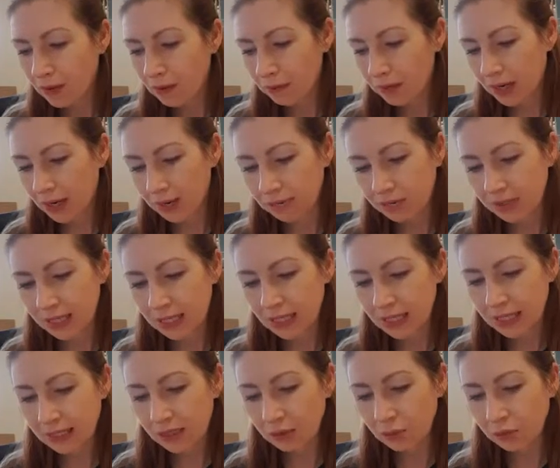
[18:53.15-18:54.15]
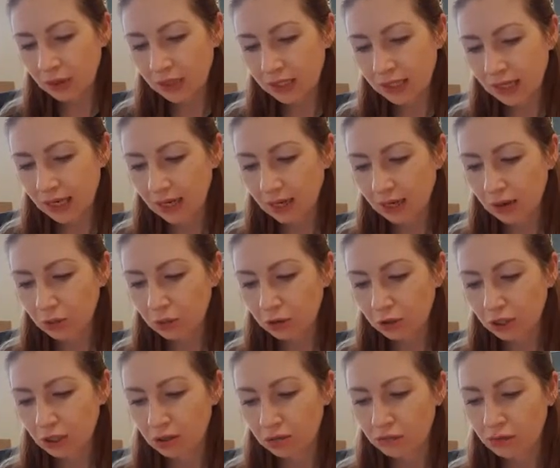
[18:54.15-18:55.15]
but I am still as the woods, and I
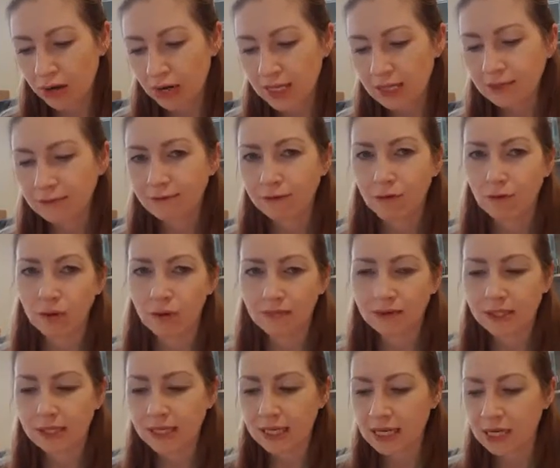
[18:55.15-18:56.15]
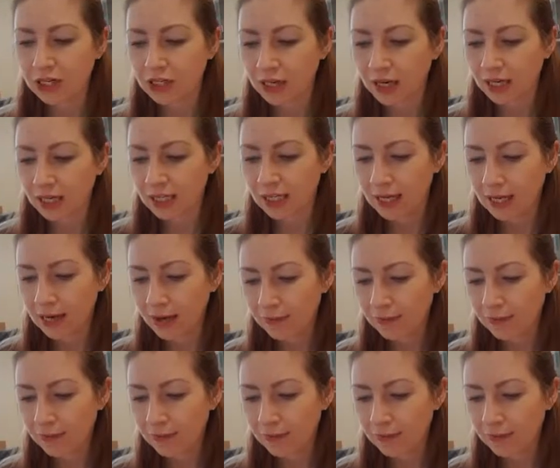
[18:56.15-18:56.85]
watch the rise and fall of his t-shirt.